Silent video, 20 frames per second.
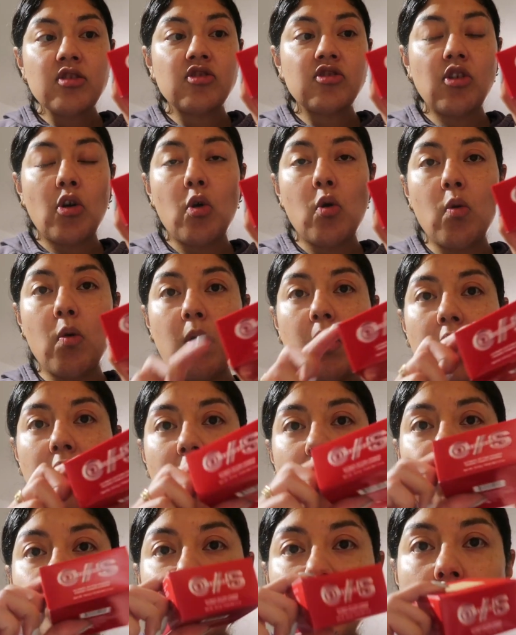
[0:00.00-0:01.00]
So
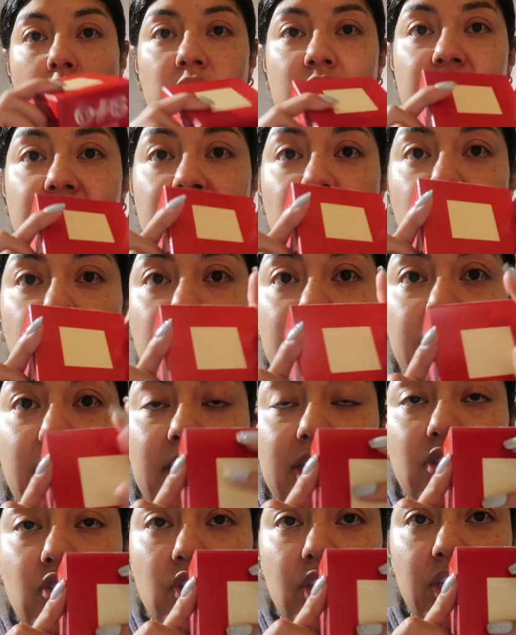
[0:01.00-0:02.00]
I was honestly really
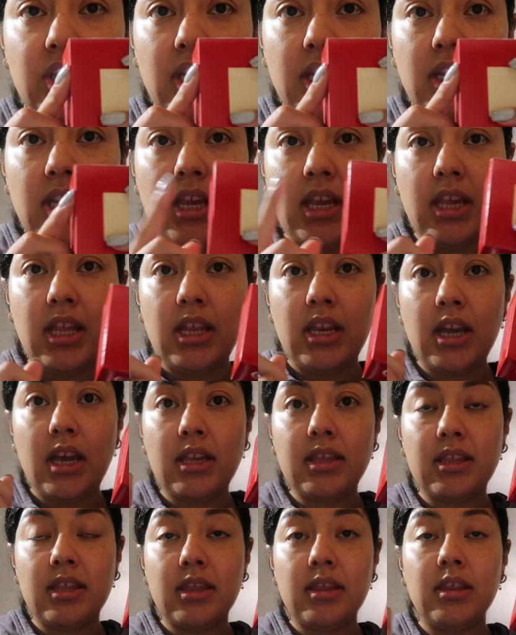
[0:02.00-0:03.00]
interested
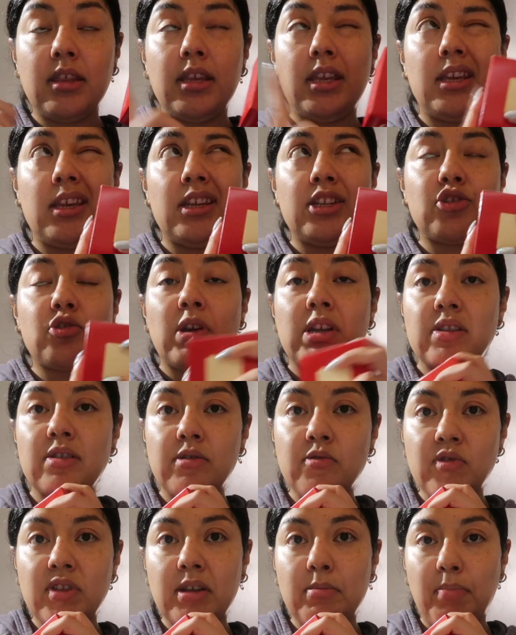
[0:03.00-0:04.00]
in the
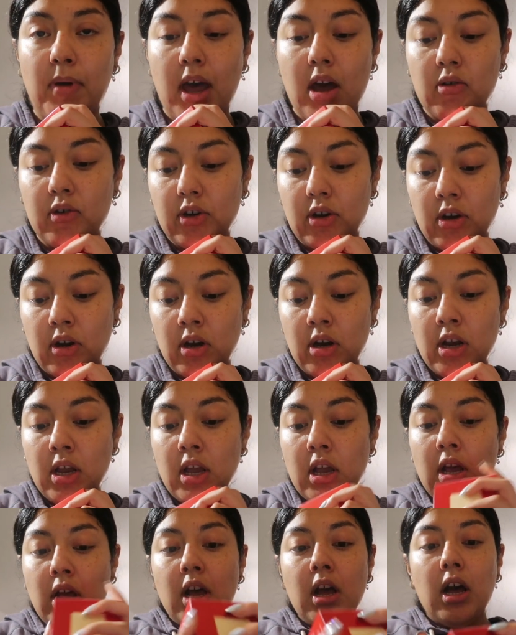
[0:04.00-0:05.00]
translucent powder.
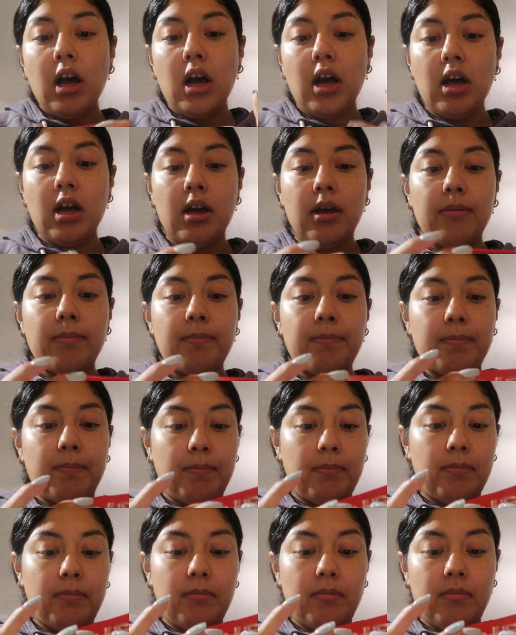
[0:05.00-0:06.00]

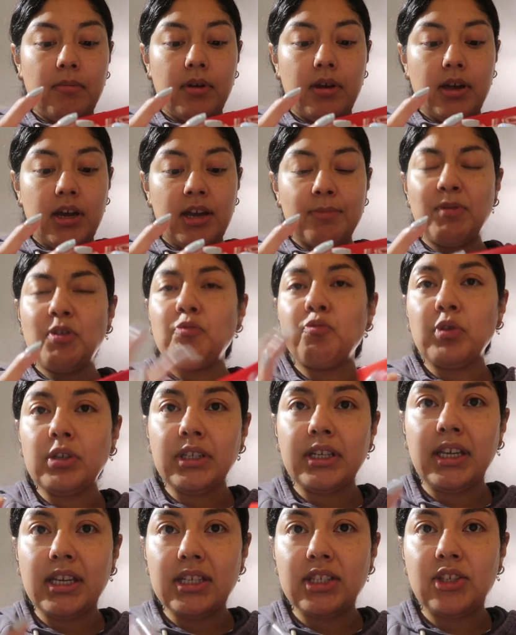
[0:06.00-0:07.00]
Um, I've been
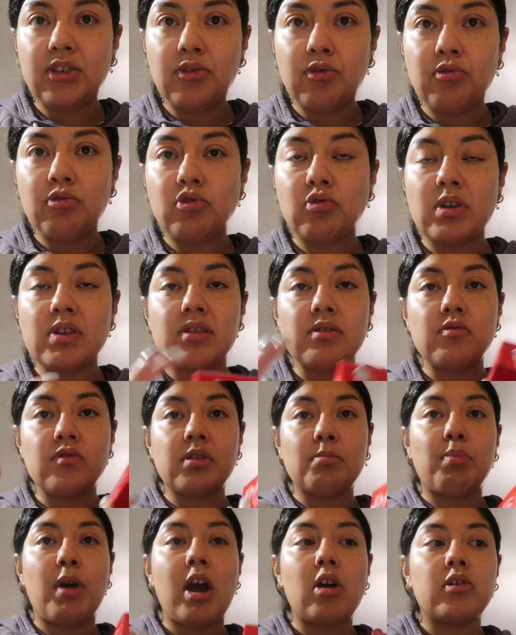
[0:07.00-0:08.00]
really into
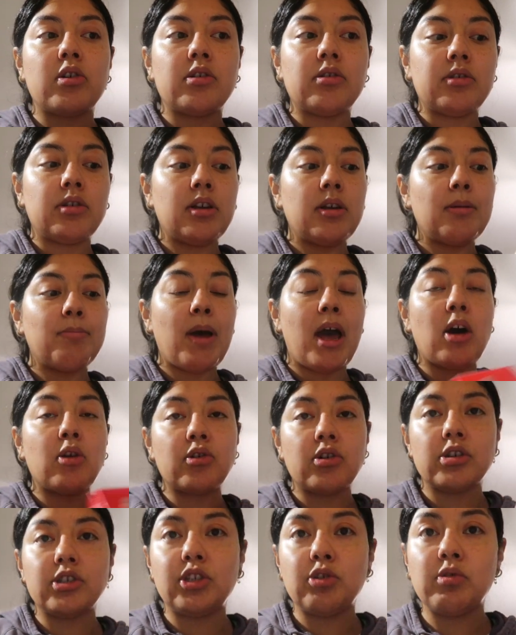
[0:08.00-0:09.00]
translucent powder,
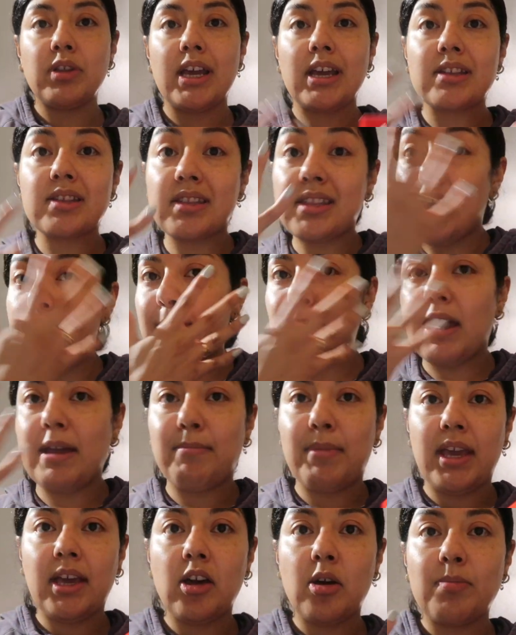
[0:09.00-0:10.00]
powder to like set my
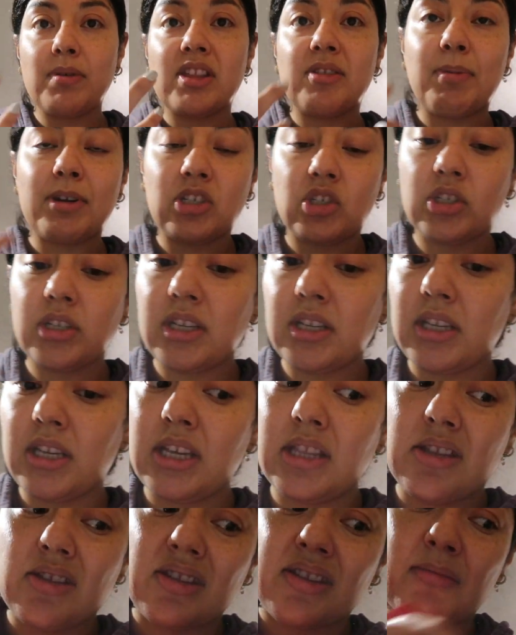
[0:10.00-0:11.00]
makeup,
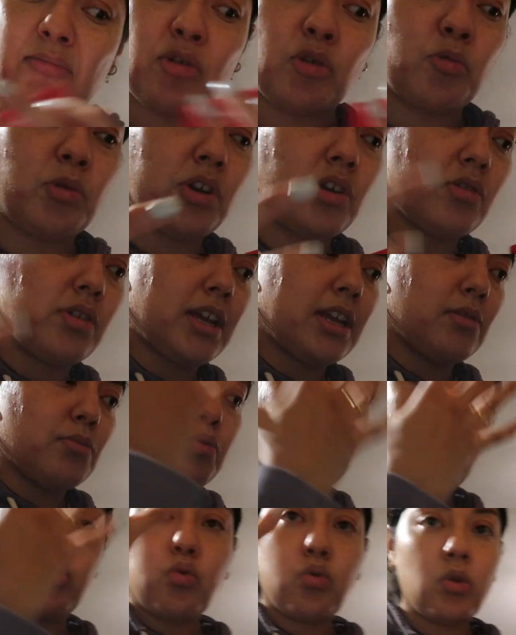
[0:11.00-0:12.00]
especially in the summer where you're like
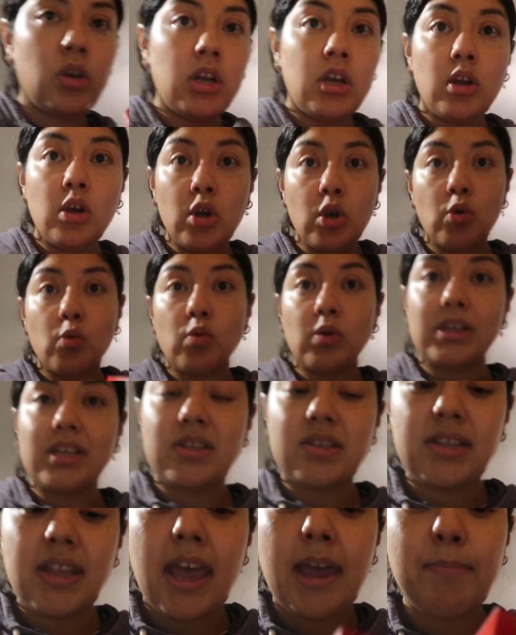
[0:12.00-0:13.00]

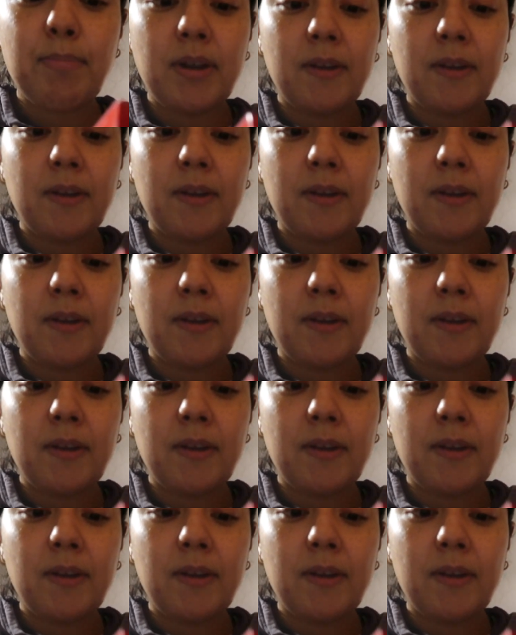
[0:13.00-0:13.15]
really set.